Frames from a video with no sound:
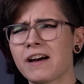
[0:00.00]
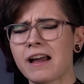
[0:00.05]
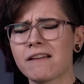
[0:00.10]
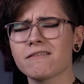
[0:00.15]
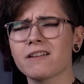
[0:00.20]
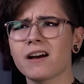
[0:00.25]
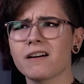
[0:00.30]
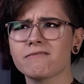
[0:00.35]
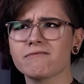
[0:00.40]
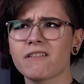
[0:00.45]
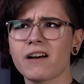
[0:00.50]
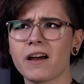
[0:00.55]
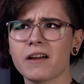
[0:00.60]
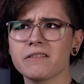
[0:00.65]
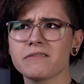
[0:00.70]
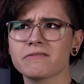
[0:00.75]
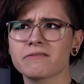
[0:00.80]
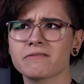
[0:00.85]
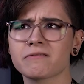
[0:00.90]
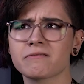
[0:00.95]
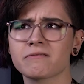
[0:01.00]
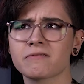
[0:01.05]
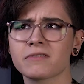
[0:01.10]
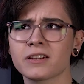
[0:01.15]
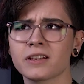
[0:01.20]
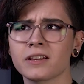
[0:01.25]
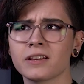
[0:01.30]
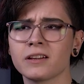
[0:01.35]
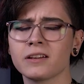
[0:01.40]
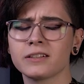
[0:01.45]
out of 5.
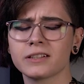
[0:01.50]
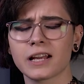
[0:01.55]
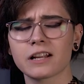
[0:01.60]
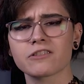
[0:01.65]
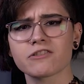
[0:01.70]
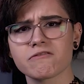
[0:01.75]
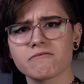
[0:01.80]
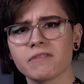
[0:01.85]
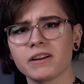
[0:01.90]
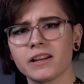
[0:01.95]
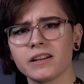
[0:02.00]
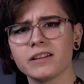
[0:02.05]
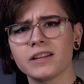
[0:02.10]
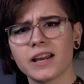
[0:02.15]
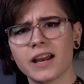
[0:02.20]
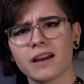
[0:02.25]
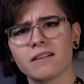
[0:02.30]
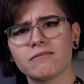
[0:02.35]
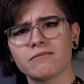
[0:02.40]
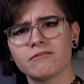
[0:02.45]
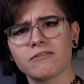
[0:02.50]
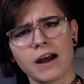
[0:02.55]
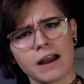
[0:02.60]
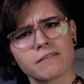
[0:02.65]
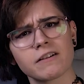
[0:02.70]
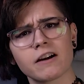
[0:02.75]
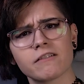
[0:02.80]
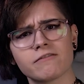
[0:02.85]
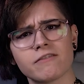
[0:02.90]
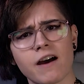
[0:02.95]
It's actually really, yeah, 5
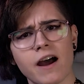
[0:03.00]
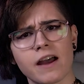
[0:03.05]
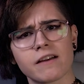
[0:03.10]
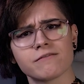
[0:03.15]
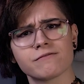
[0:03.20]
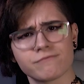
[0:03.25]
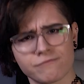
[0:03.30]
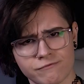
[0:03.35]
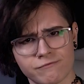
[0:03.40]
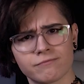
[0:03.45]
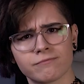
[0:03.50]
out of 5.